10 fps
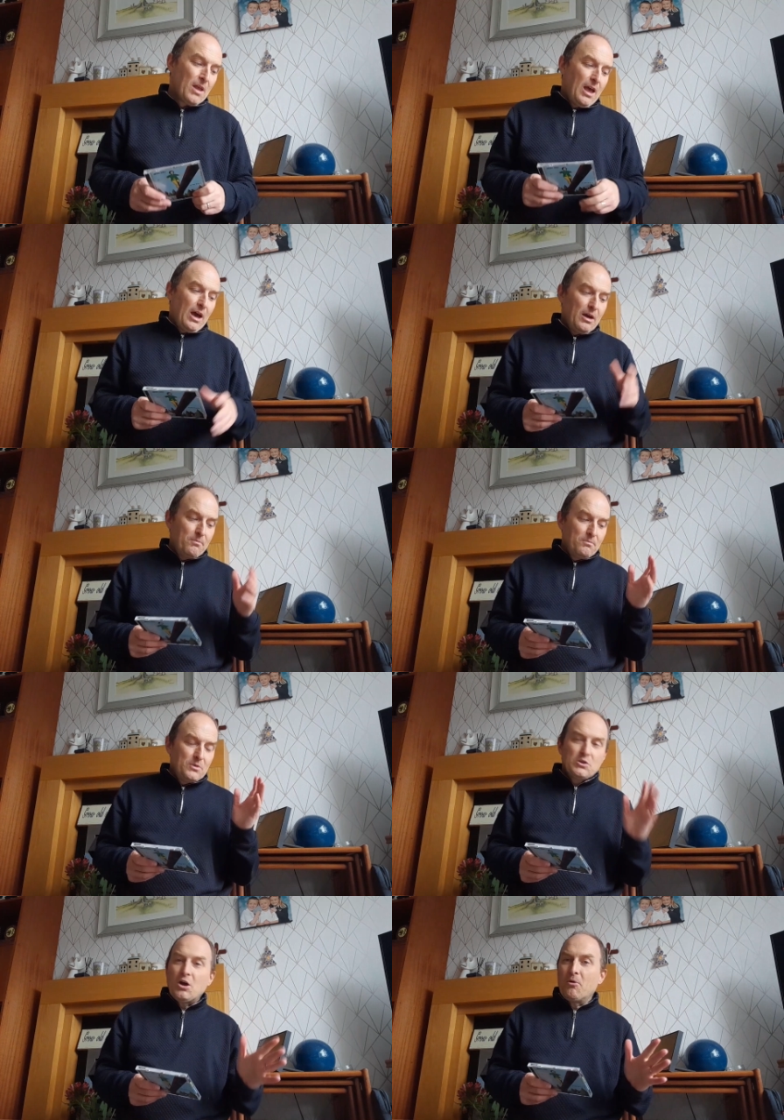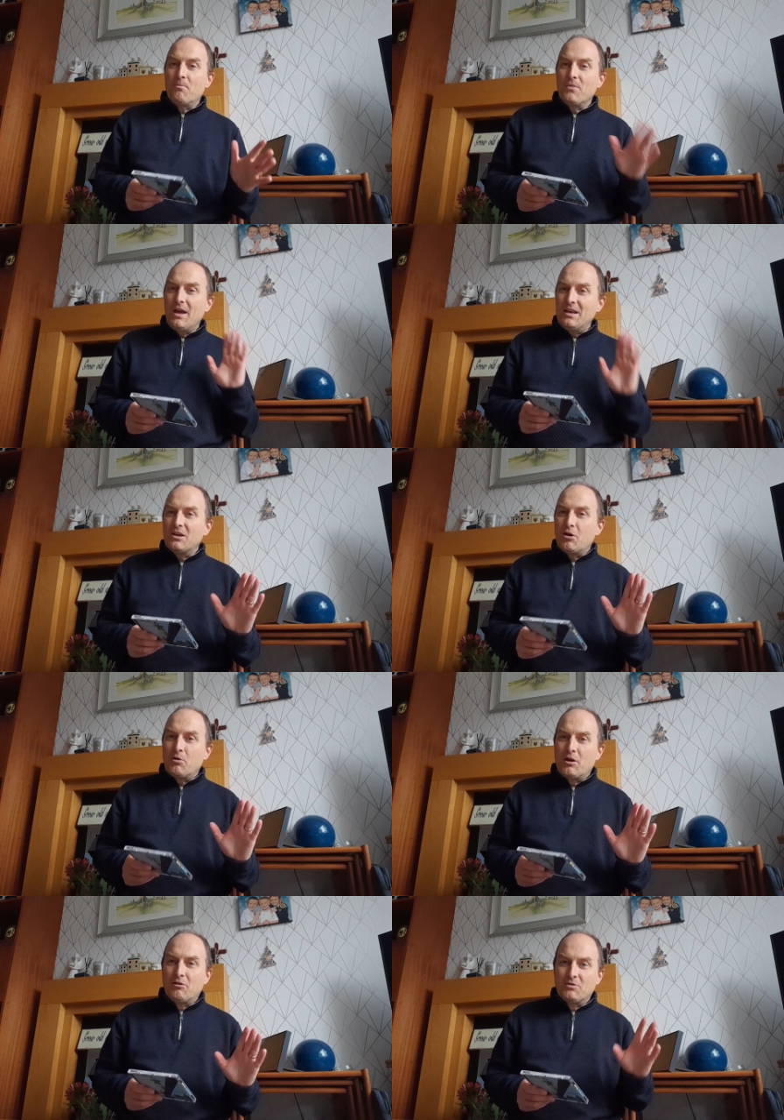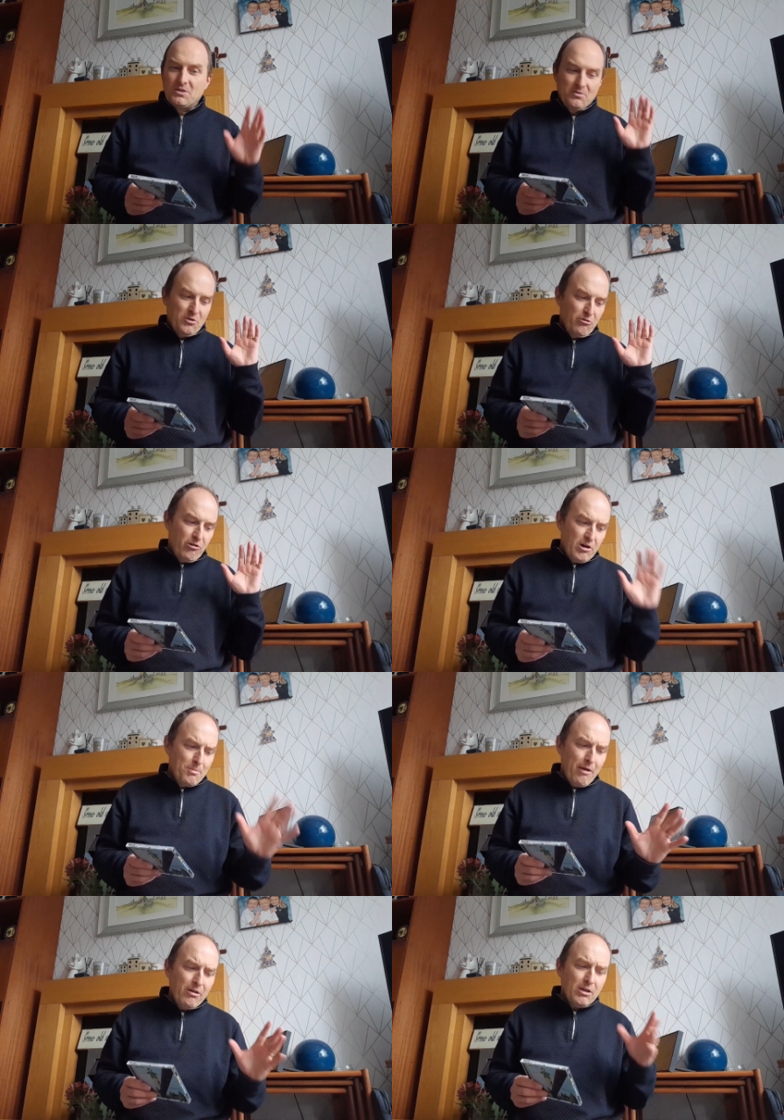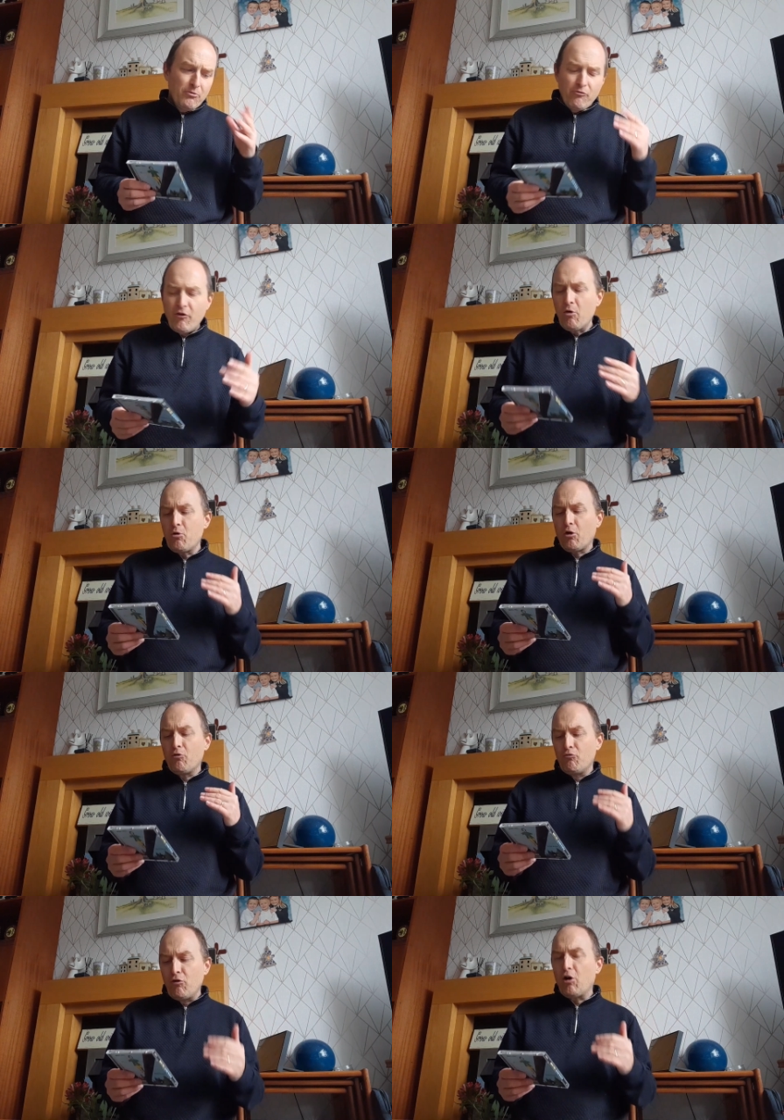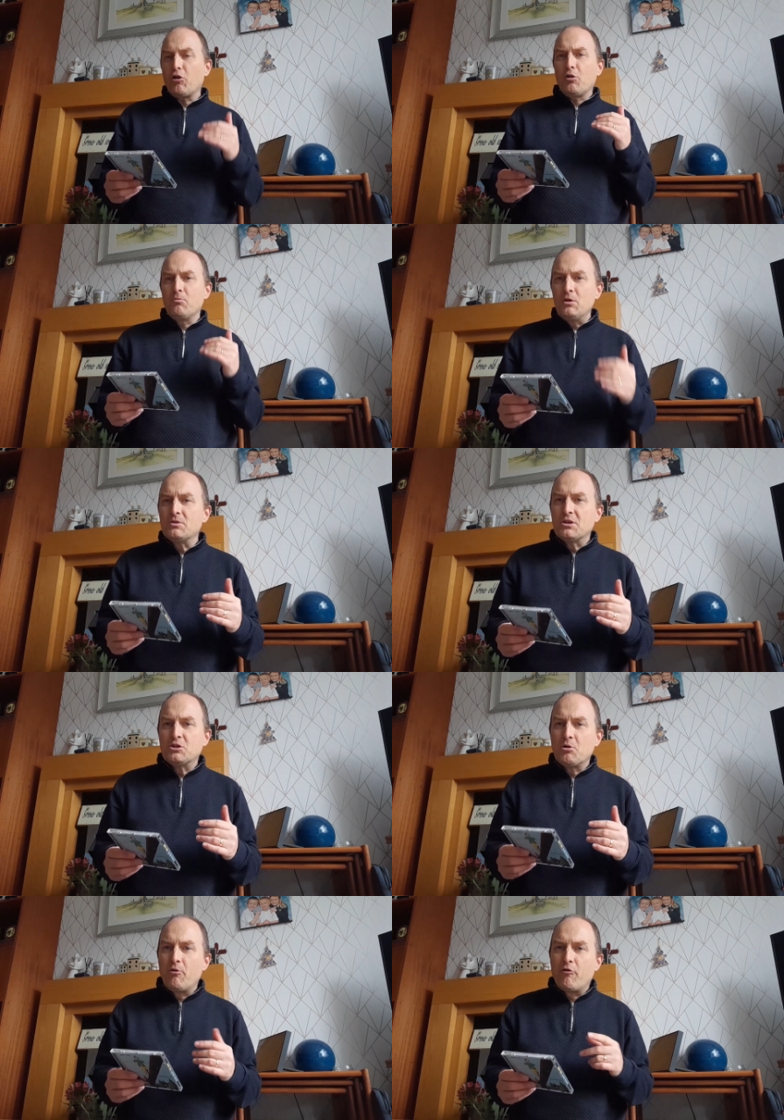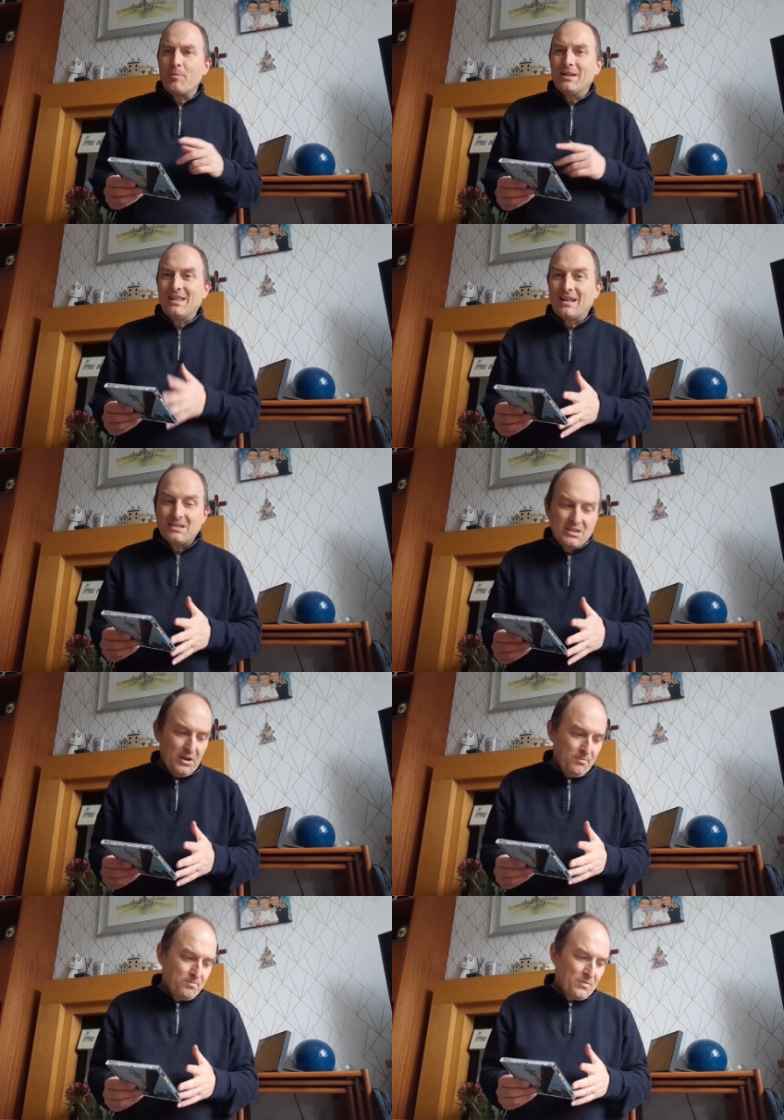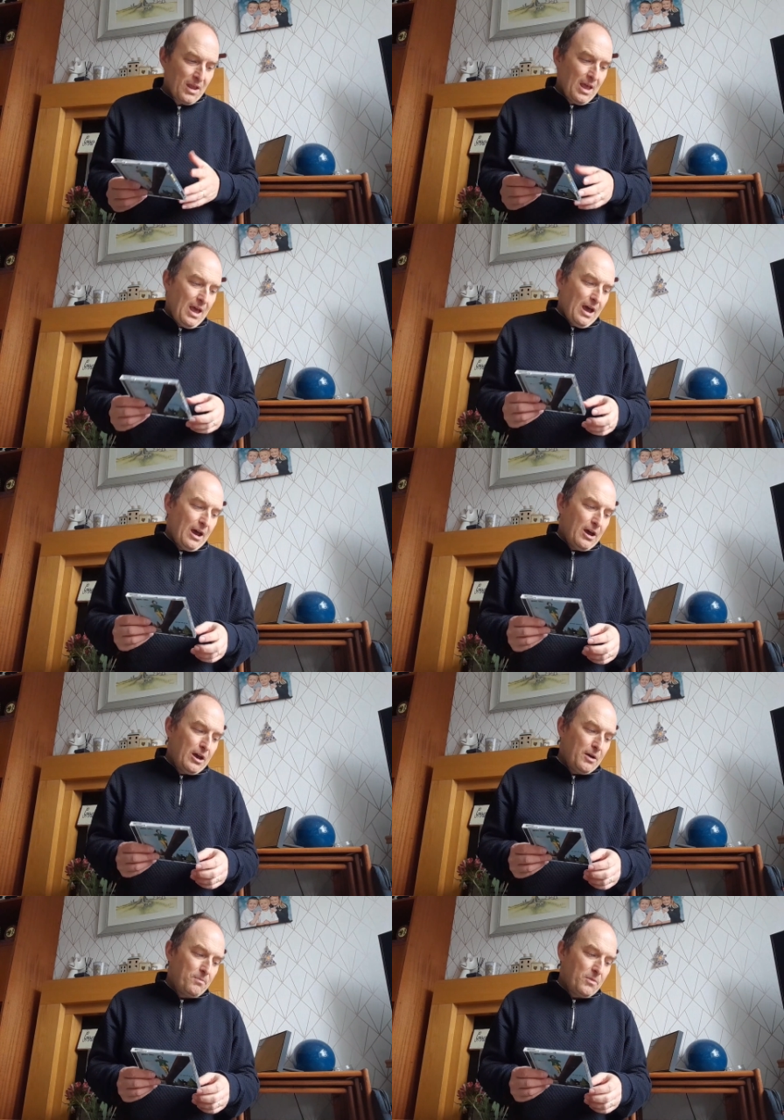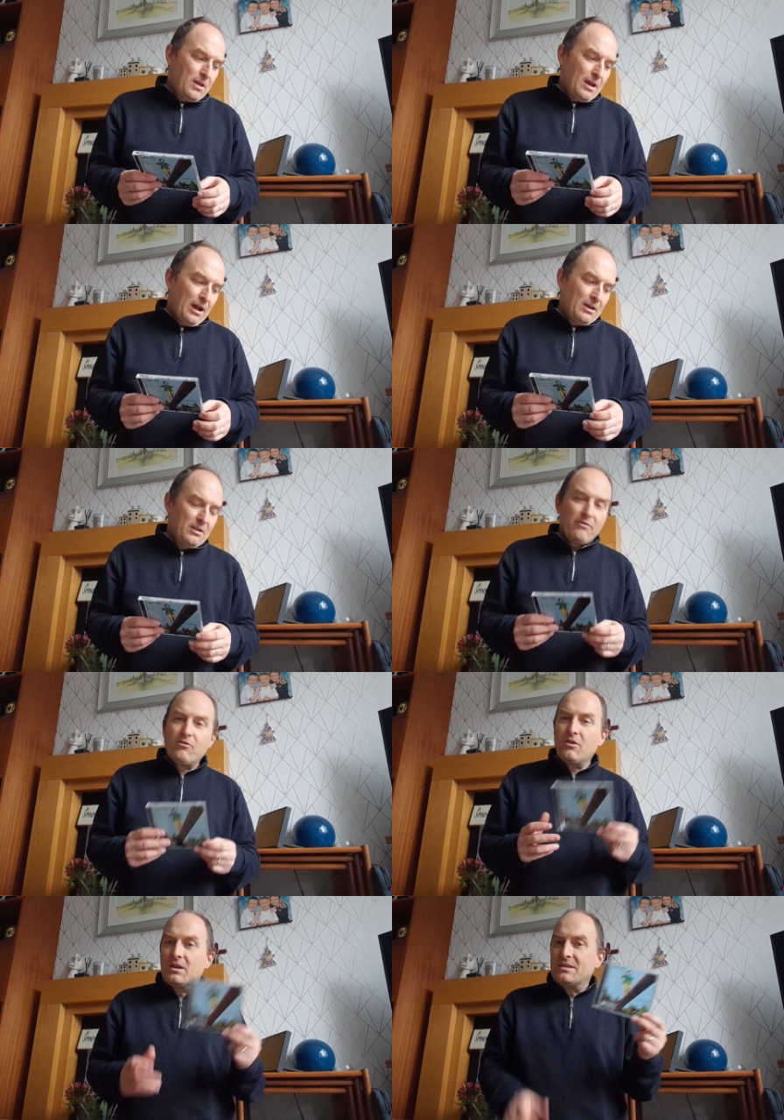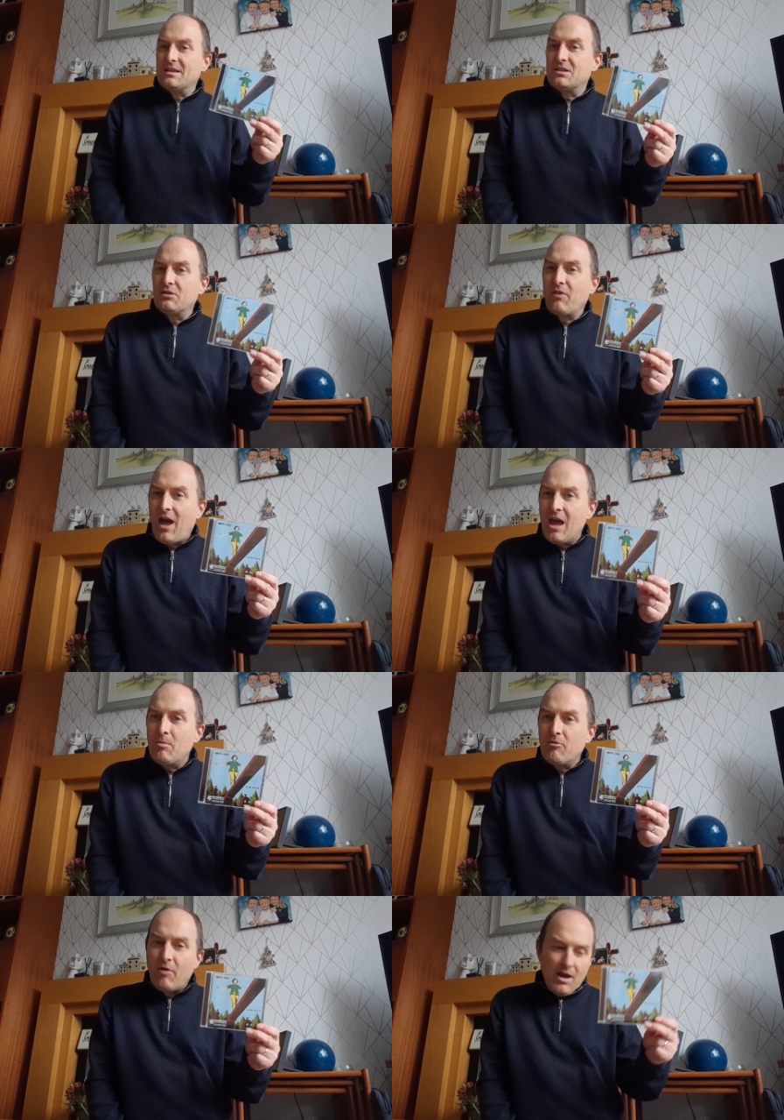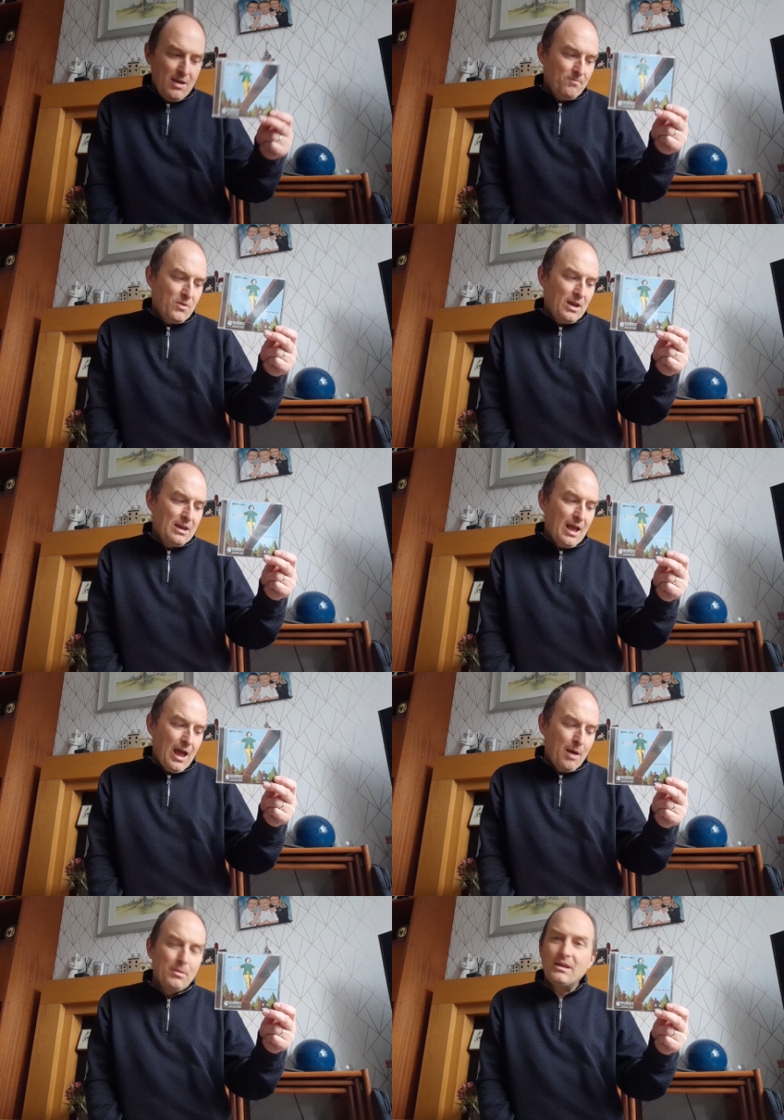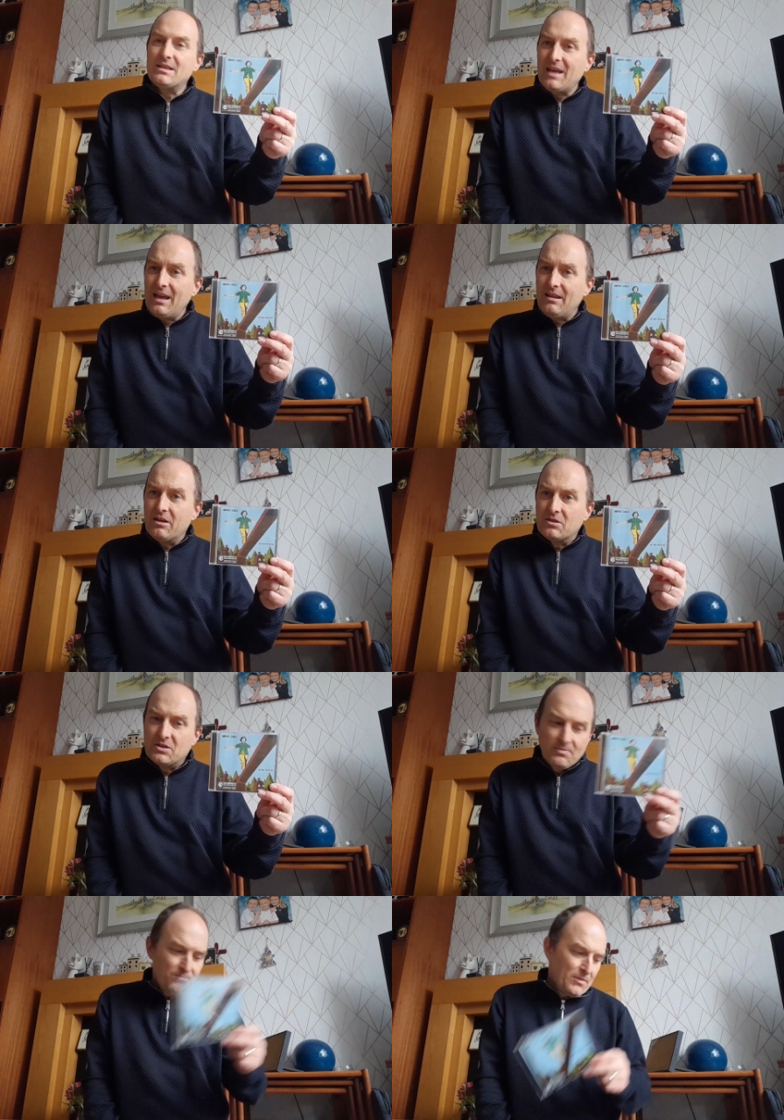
Um, so, Indigo Girls. They're an American folk rock music duo from Atlanta um, and they consist of Amy Ray and Emily Saliers.